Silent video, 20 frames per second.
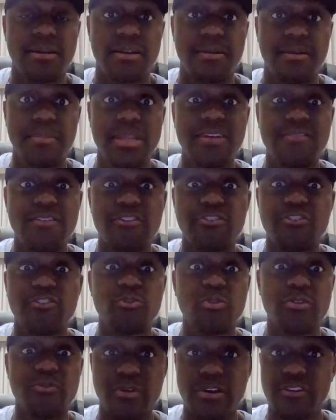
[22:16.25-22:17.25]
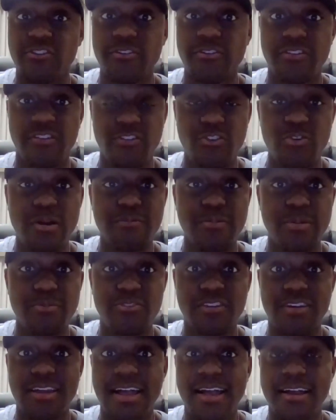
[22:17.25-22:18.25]
many of our storefront churches, and you know I'm from
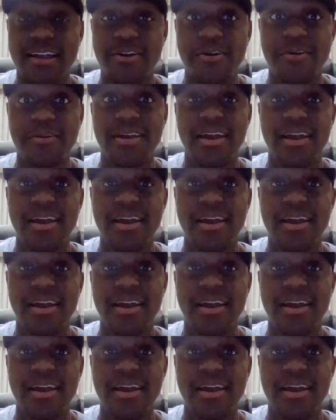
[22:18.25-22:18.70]
Chicago,